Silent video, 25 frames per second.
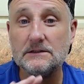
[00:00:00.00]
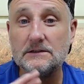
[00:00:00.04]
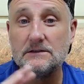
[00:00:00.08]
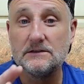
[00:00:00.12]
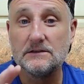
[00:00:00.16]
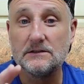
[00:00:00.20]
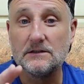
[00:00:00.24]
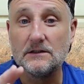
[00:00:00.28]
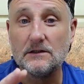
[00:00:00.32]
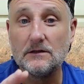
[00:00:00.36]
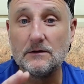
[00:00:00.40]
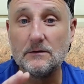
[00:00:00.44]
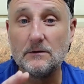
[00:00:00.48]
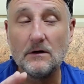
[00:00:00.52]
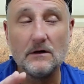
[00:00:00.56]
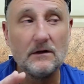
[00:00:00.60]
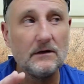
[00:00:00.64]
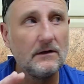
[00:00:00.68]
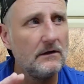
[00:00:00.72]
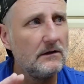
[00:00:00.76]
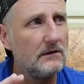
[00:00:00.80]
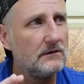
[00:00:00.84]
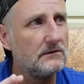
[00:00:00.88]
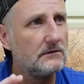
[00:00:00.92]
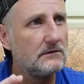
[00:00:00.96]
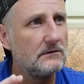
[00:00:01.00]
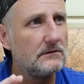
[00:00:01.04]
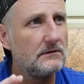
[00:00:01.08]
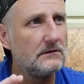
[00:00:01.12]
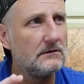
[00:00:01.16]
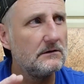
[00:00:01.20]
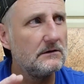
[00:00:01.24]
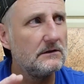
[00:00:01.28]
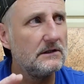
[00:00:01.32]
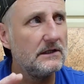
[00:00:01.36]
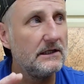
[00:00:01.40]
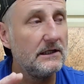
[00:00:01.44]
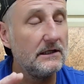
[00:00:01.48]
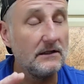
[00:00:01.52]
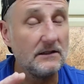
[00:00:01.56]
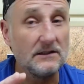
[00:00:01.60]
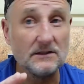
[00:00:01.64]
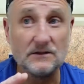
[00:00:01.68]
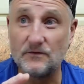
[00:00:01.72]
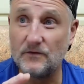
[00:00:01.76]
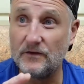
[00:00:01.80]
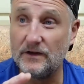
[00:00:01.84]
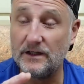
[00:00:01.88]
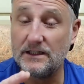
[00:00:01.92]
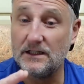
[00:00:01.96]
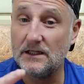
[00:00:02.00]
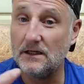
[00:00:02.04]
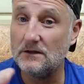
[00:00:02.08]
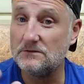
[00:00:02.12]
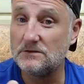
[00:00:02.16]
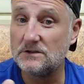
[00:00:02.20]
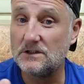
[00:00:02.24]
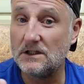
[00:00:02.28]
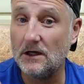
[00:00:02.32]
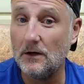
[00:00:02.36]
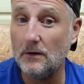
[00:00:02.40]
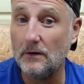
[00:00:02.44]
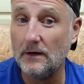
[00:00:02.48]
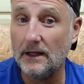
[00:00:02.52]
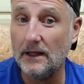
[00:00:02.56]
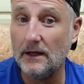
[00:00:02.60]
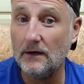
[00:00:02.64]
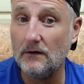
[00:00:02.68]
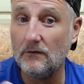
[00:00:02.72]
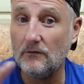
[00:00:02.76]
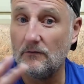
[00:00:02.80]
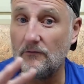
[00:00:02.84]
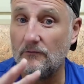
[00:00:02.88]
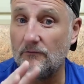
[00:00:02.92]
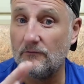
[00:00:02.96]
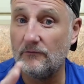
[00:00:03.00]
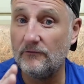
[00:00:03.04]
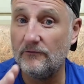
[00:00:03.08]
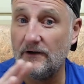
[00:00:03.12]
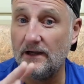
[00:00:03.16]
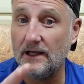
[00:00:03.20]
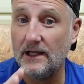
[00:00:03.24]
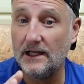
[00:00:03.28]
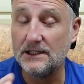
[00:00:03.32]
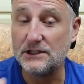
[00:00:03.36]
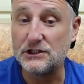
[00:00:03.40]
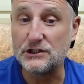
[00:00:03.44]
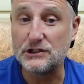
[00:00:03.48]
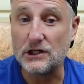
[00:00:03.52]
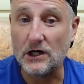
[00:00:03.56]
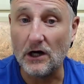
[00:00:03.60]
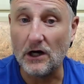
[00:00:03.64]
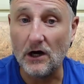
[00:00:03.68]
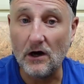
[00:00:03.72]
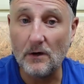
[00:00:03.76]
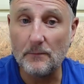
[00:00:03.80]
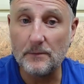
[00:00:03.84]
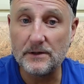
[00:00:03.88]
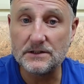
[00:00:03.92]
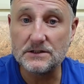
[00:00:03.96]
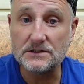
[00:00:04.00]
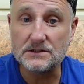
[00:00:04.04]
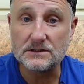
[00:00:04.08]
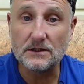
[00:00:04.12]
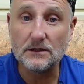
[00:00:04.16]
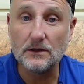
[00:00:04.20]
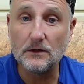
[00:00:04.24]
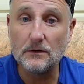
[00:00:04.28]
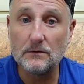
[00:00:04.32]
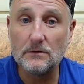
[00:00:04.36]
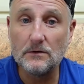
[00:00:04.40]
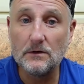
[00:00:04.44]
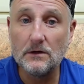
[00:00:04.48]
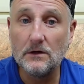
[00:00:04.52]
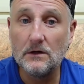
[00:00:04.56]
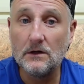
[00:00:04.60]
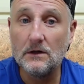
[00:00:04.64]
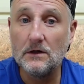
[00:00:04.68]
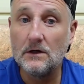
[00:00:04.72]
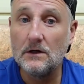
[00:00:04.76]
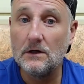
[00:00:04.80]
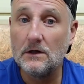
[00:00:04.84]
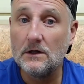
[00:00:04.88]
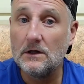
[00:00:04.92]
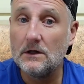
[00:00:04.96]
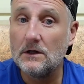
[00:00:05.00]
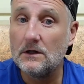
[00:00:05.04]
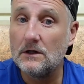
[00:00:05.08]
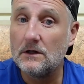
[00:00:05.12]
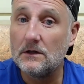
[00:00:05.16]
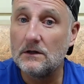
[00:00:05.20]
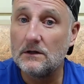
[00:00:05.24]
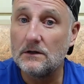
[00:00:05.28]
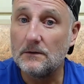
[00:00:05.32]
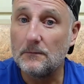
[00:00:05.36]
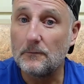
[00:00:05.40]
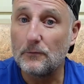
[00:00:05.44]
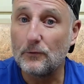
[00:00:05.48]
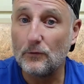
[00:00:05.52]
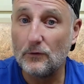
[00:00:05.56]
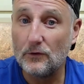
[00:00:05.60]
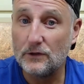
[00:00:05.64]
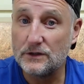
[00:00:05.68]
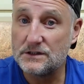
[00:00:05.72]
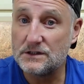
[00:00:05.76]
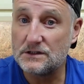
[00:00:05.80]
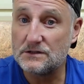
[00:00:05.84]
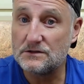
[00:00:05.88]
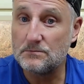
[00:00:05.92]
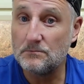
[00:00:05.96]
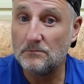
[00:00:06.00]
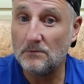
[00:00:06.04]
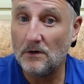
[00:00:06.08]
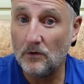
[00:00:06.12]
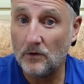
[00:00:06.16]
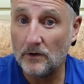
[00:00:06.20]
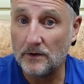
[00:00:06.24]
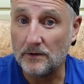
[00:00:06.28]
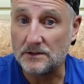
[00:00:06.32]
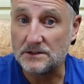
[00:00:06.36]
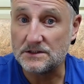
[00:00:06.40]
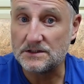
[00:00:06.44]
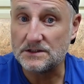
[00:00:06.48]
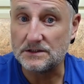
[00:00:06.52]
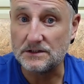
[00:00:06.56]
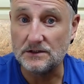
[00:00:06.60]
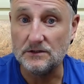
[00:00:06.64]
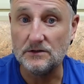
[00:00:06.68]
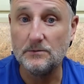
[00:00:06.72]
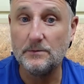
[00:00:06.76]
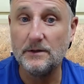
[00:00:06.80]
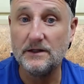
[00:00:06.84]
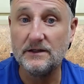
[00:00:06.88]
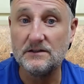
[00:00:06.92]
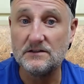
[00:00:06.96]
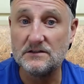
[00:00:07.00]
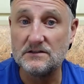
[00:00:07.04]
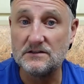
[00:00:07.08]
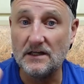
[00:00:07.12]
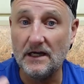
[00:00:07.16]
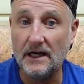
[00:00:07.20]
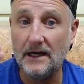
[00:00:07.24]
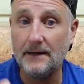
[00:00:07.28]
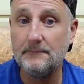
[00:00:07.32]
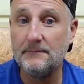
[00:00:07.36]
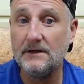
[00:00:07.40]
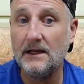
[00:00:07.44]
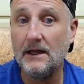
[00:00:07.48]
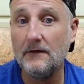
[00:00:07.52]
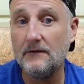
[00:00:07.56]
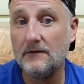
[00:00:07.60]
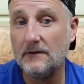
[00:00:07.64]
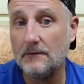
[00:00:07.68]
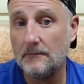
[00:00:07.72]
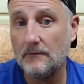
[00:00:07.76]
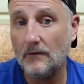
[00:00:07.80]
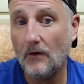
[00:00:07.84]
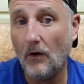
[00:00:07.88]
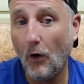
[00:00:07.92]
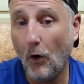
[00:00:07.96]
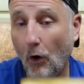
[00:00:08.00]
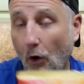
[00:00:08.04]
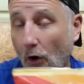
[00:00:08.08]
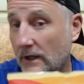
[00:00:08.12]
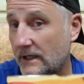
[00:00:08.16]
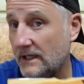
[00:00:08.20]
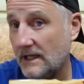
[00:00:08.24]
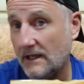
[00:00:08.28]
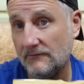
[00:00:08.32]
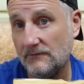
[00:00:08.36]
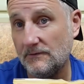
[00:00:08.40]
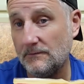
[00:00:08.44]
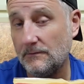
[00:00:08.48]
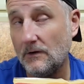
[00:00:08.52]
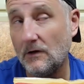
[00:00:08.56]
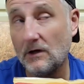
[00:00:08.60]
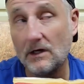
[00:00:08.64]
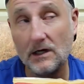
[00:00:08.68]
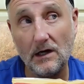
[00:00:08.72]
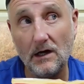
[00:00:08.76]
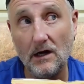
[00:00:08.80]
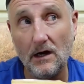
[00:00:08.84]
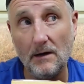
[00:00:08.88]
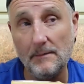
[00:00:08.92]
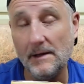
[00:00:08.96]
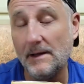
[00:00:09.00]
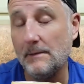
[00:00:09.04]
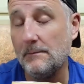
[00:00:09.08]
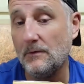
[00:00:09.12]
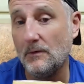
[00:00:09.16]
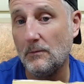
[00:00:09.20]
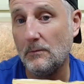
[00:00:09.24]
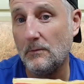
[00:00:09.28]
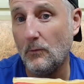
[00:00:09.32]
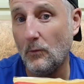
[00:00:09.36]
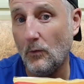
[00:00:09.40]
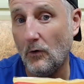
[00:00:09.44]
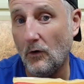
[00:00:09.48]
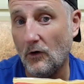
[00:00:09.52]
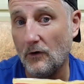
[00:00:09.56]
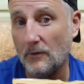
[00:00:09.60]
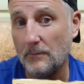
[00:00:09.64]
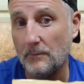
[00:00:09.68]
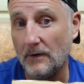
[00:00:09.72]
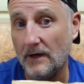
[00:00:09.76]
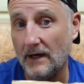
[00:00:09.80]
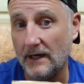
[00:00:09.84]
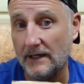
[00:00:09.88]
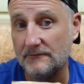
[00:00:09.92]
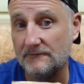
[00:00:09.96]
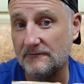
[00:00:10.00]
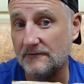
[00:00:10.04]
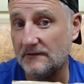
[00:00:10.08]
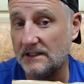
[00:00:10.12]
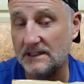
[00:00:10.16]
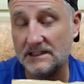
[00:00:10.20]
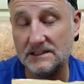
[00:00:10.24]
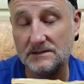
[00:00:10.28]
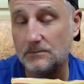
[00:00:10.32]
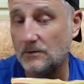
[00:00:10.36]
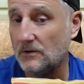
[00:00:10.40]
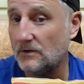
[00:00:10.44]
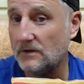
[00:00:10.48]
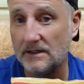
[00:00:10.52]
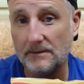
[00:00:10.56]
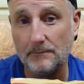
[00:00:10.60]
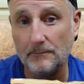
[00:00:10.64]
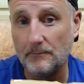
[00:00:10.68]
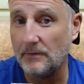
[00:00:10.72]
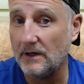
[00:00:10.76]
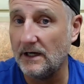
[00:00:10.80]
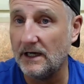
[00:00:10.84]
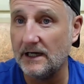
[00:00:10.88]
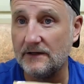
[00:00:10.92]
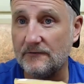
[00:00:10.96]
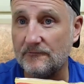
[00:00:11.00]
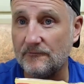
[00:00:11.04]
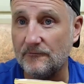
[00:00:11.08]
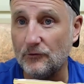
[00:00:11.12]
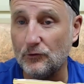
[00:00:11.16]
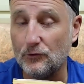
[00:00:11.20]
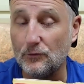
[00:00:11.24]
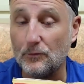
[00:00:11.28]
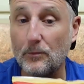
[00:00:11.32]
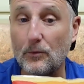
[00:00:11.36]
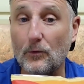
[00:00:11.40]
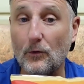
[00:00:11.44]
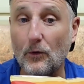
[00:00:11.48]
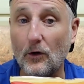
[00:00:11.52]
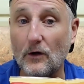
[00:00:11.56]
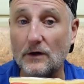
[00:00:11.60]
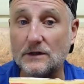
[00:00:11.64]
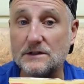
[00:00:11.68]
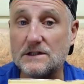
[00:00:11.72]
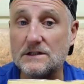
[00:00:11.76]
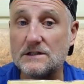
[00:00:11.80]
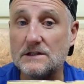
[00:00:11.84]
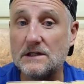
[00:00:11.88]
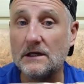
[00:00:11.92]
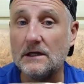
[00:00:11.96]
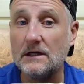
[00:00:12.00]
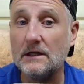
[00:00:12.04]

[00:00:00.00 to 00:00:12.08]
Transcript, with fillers: So, and I think this video's going out fairly sharpish, so the prices might still be the same. Now that I never, I can't remember what I paid for these, but I didn't pay full price.